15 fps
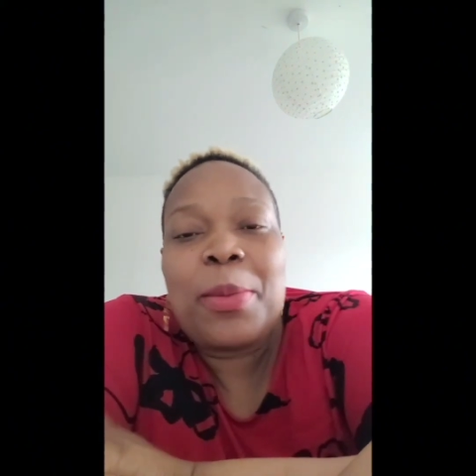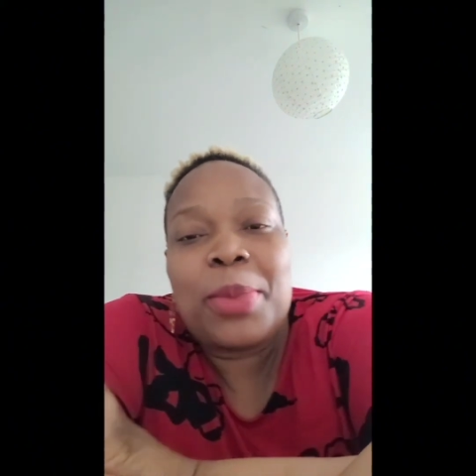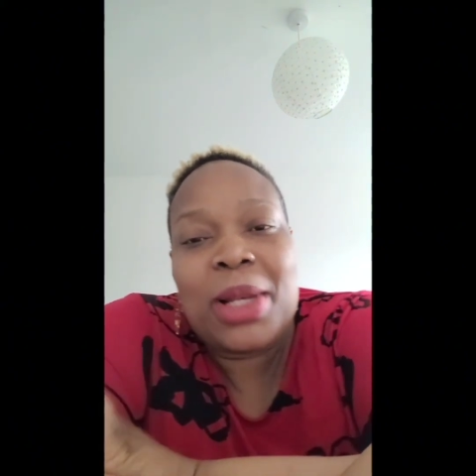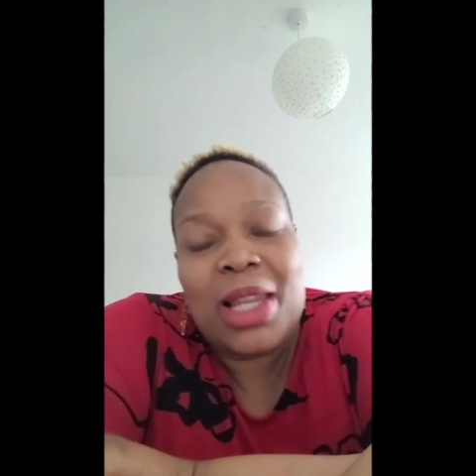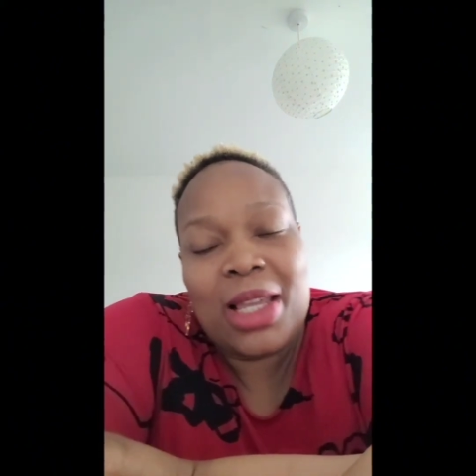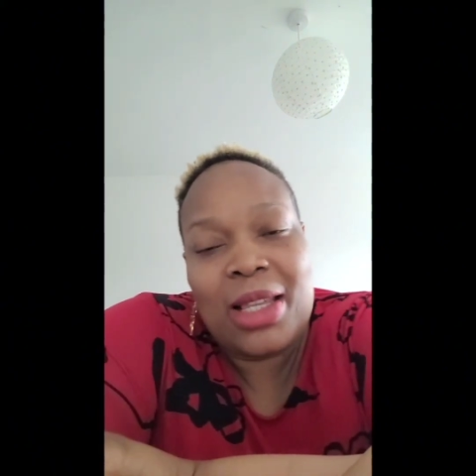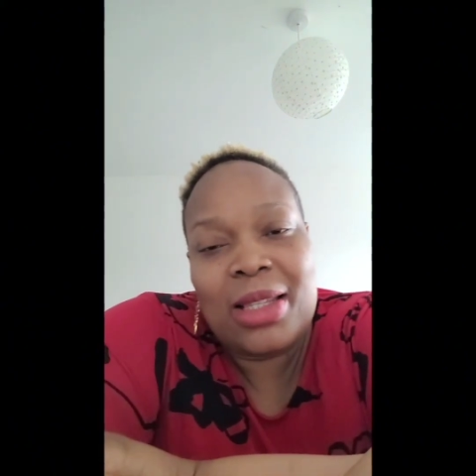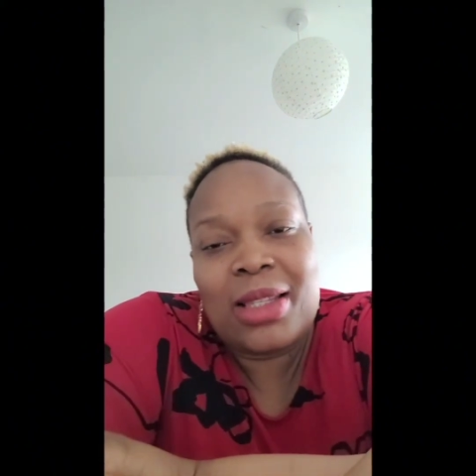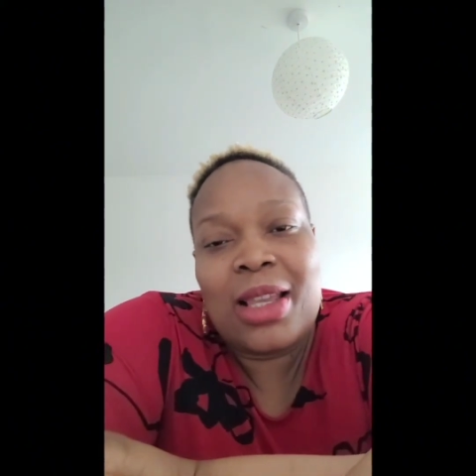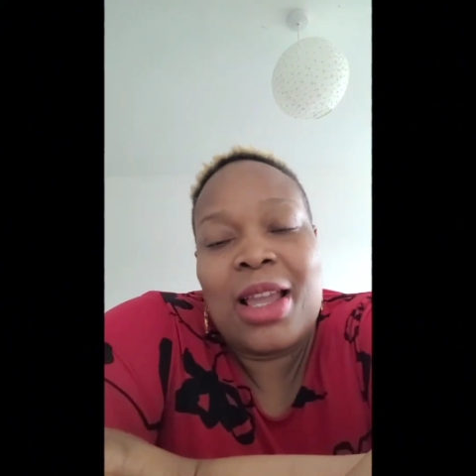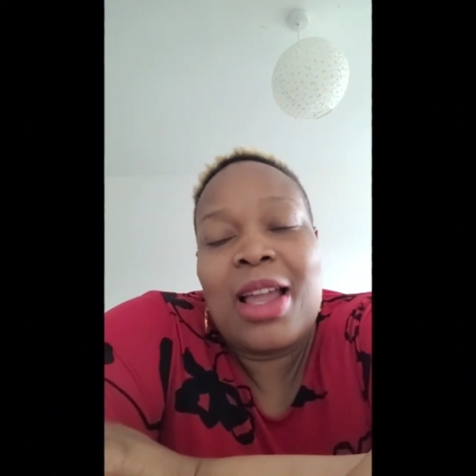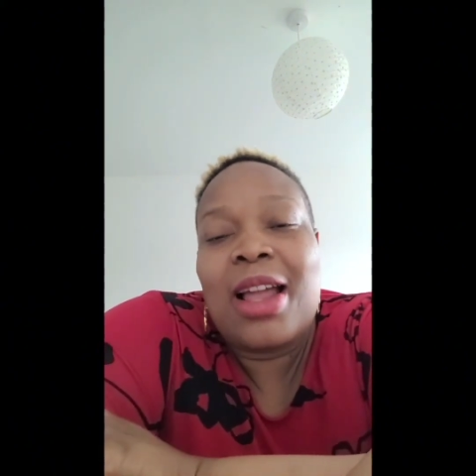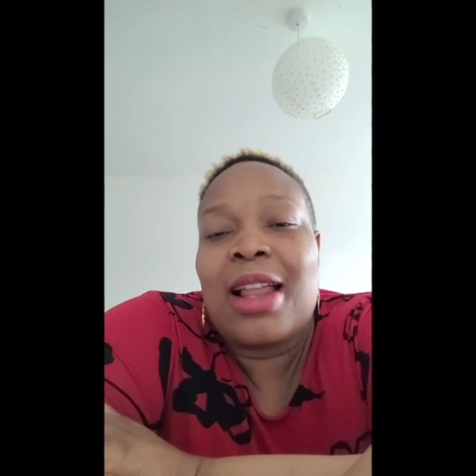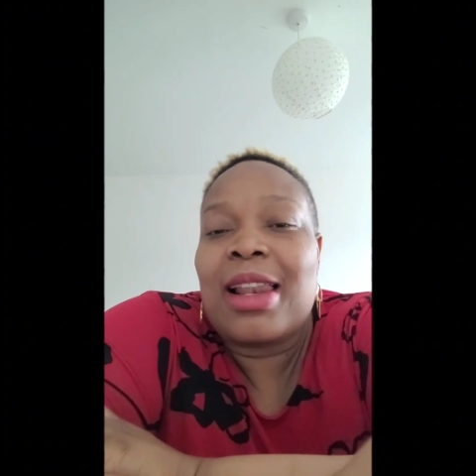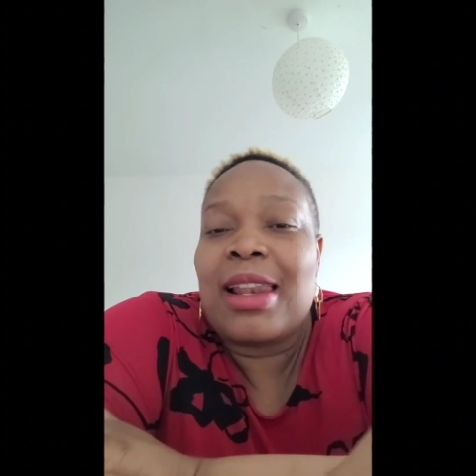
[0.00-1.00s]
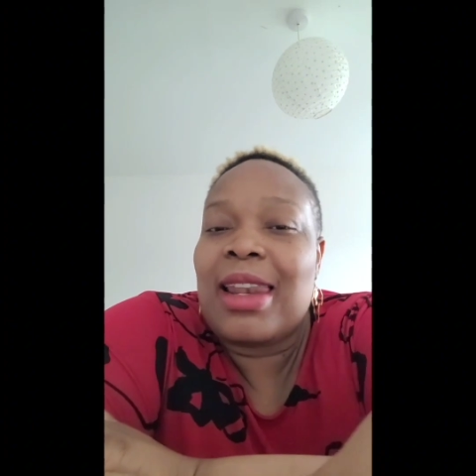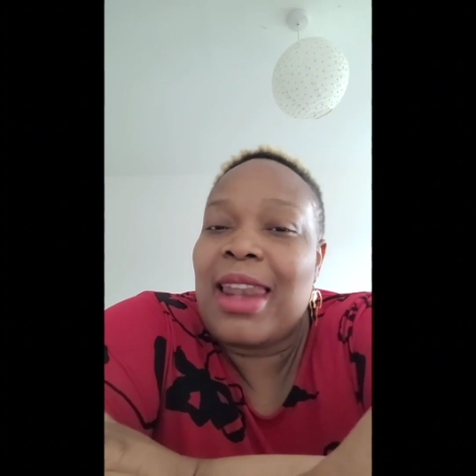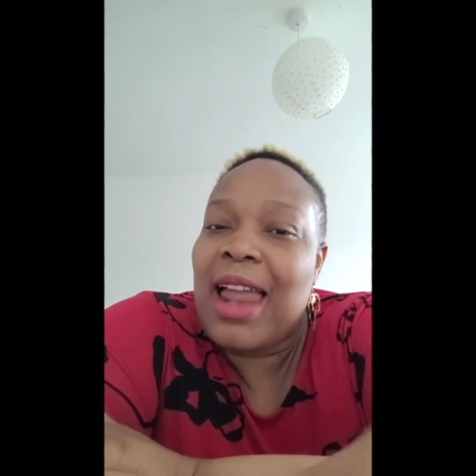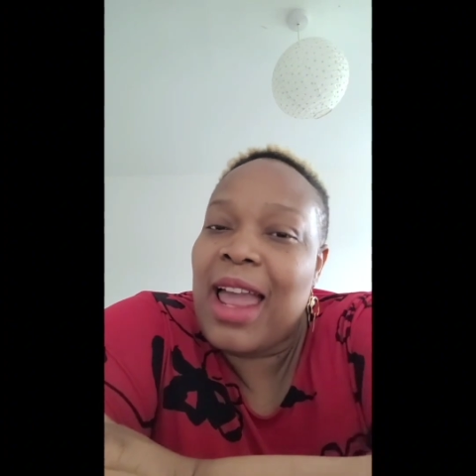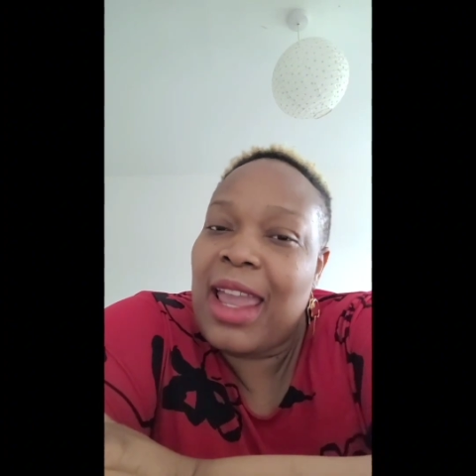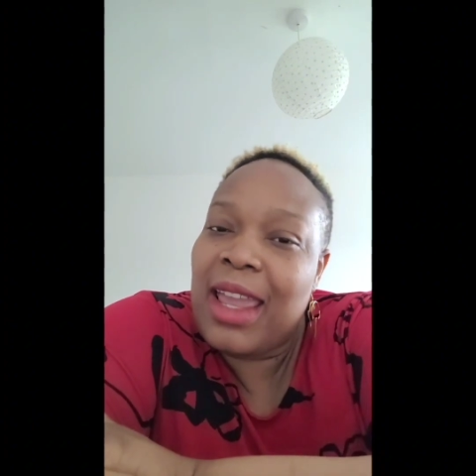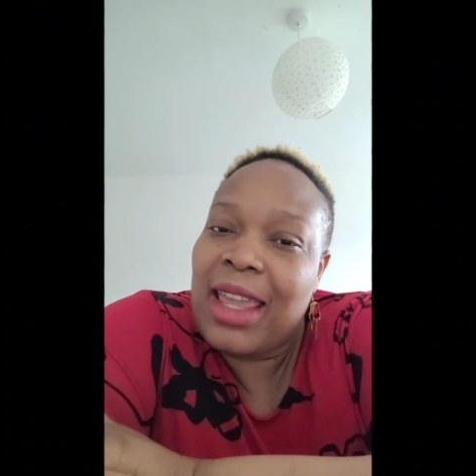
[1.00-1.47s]
Please
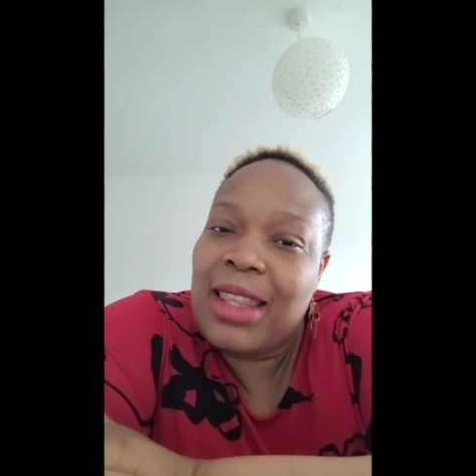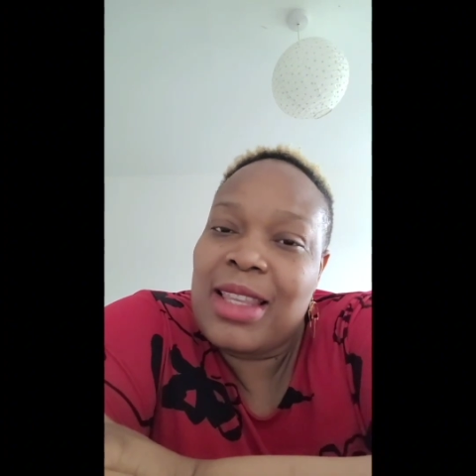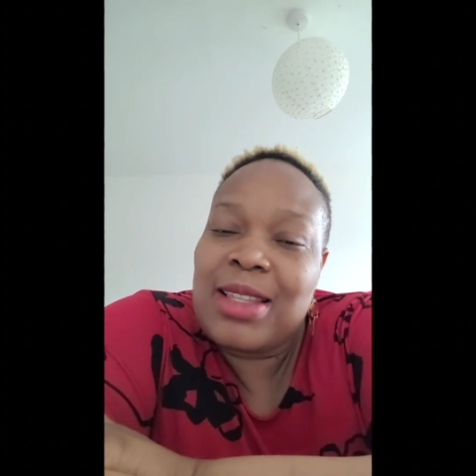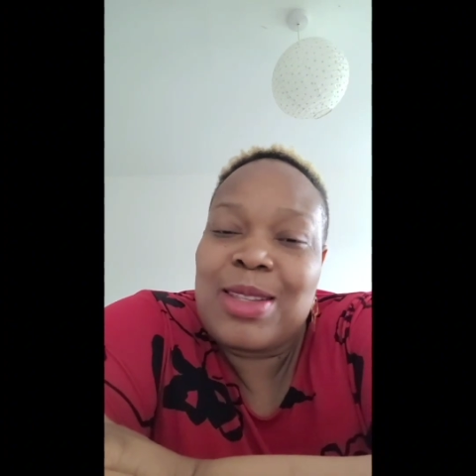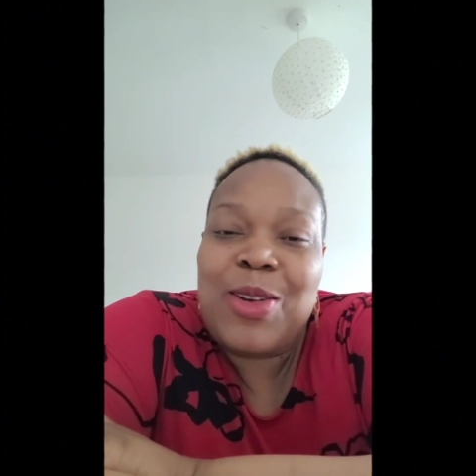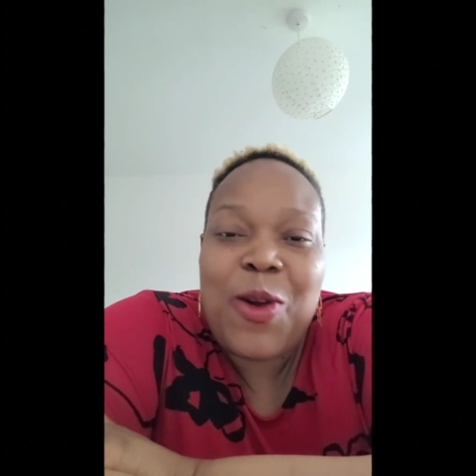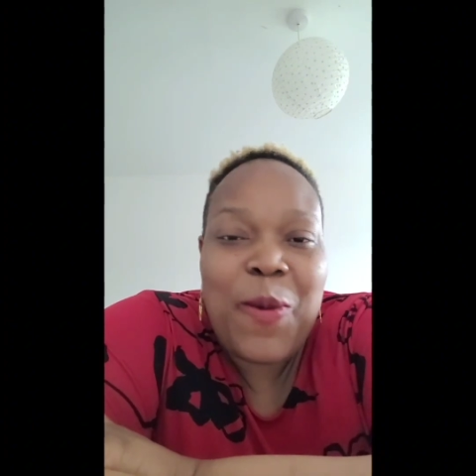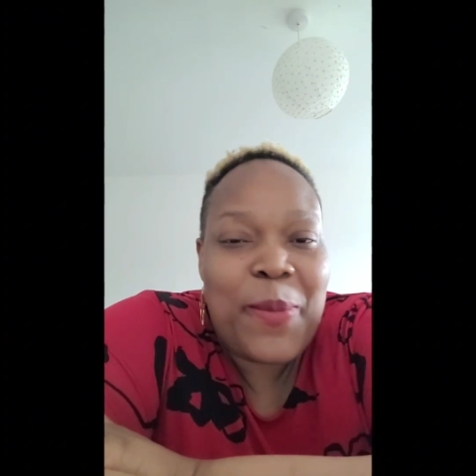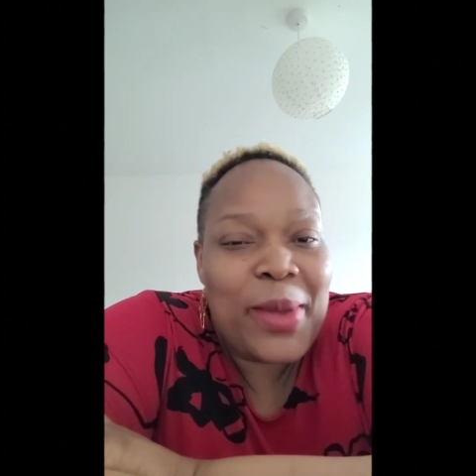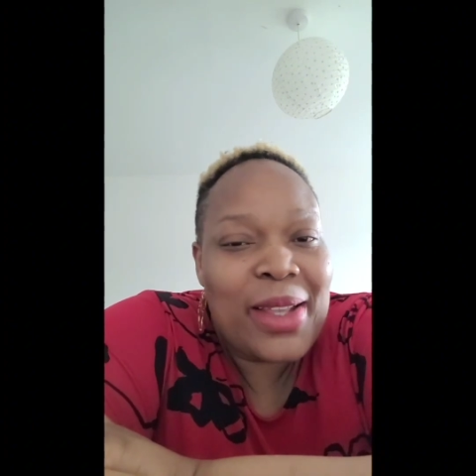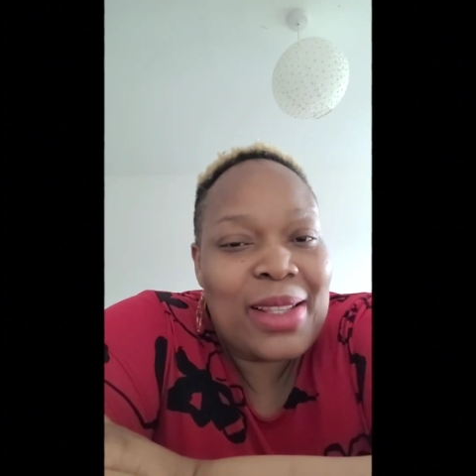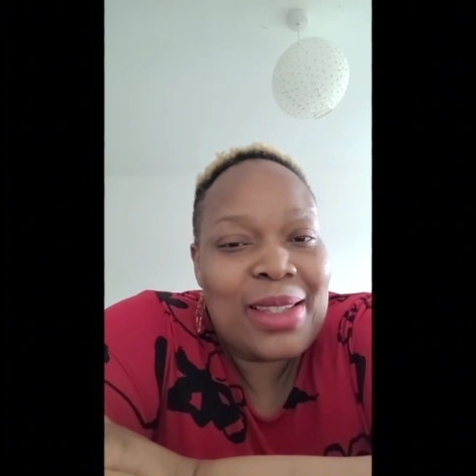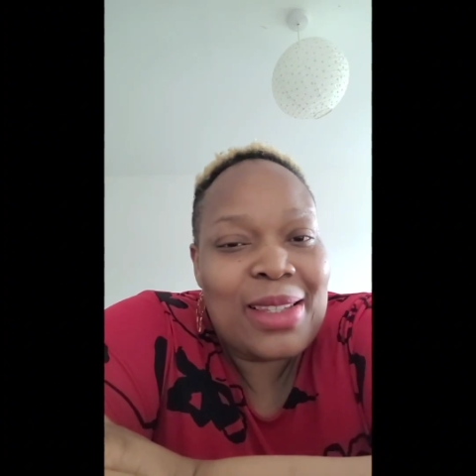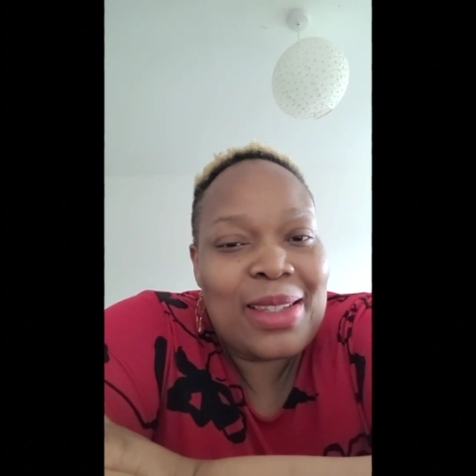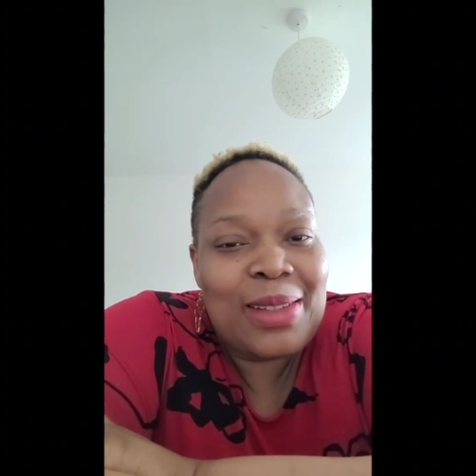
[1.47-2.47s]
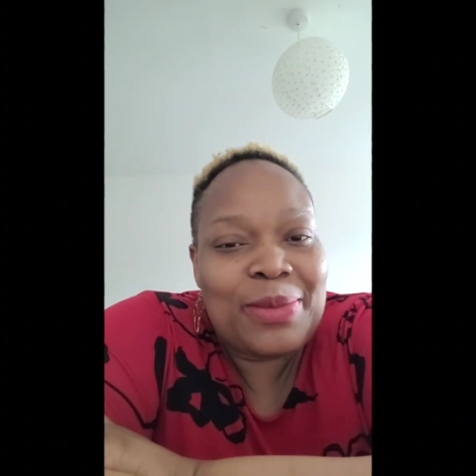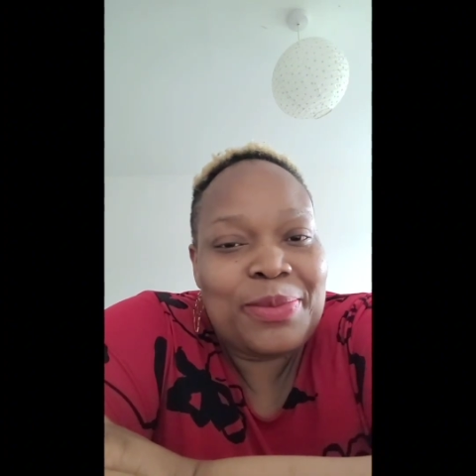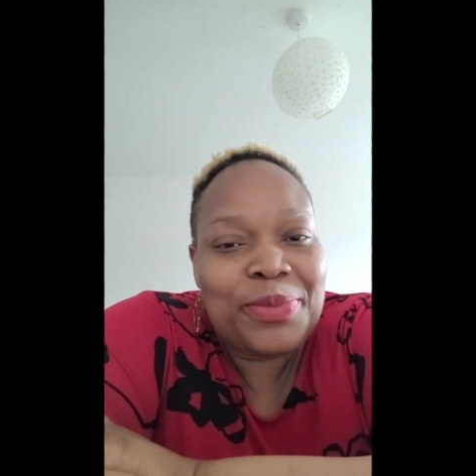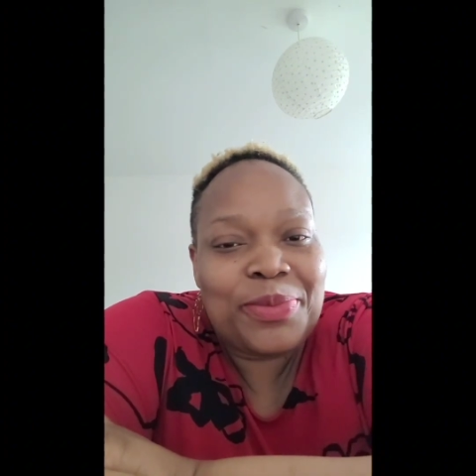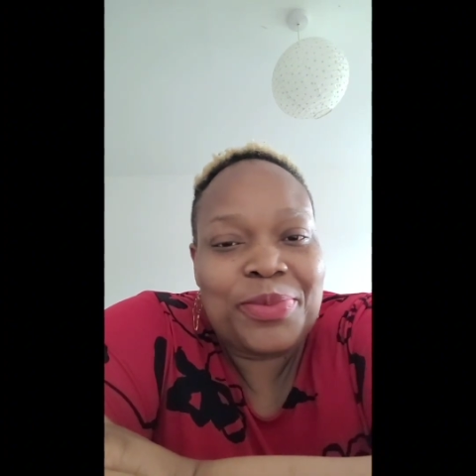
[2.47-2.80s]
like this comment